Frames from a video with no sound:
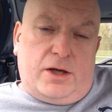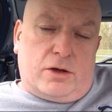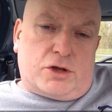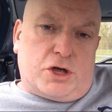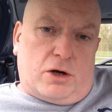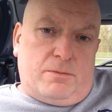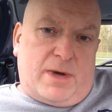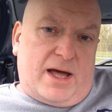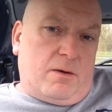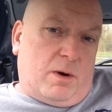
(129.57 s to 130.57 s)
you'll join
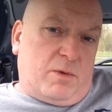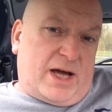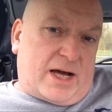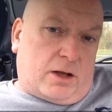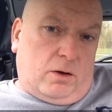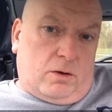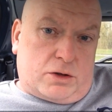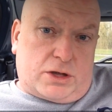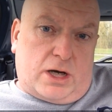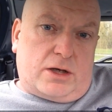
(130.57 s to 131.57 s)
me when we get
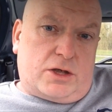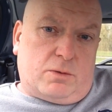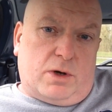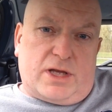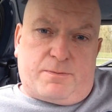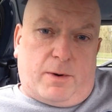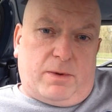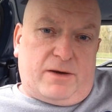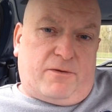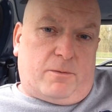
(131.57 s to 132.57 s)
closer to where this
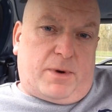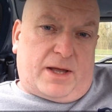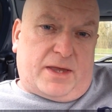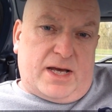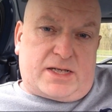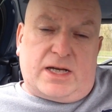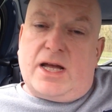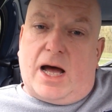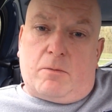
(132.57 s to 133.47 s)
public footpath is,